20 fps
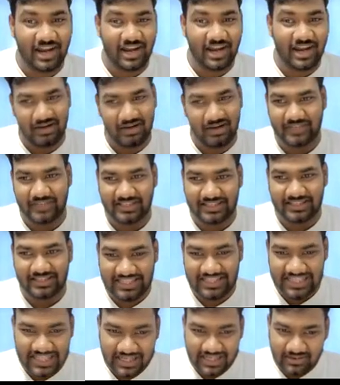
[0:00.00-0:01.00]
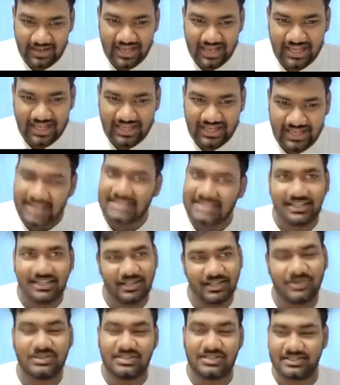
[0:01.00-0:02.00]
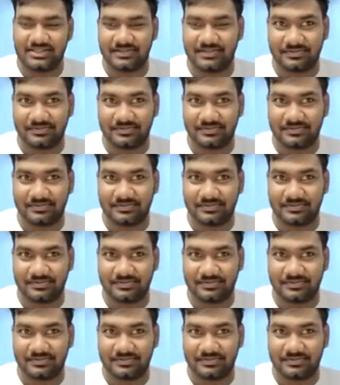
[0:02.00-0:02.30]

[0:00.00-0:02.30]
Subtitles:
But theory areas it knows.